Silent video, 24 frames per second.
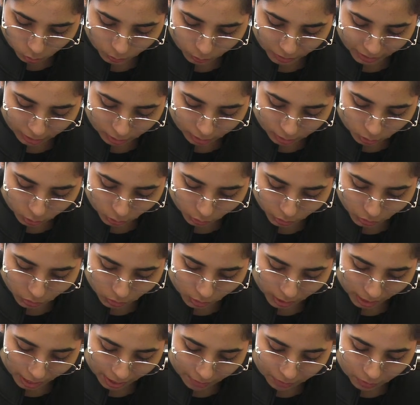we are going
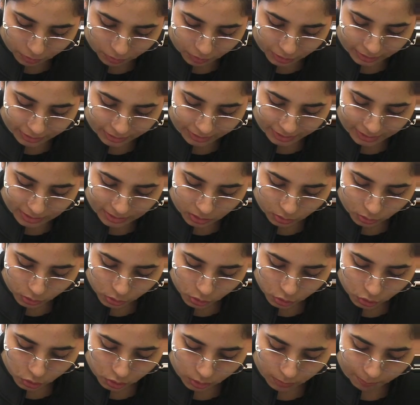to have our next
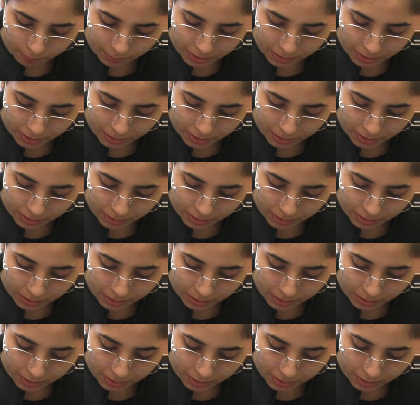question